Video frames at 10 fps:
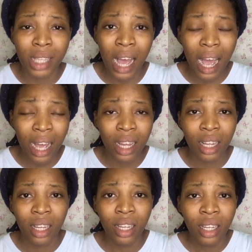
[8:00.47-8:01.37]
are,
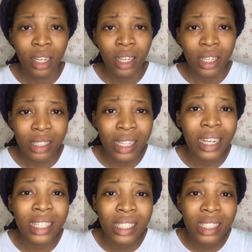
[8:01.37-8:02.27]
there
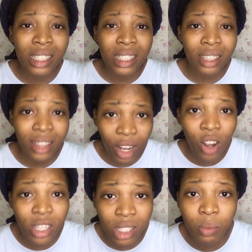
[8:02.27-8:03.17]
is
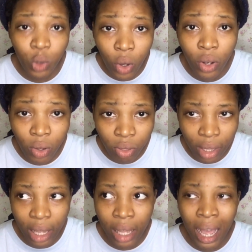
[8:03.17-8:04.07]
terrorism going on
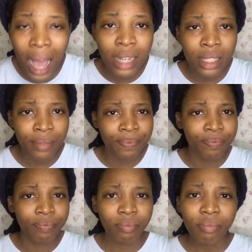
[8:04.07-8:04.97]
there, and
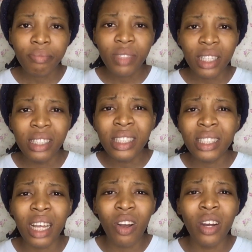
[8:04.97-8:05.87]
these
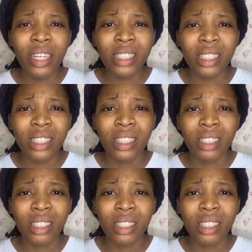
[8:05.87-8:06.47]
terrorists,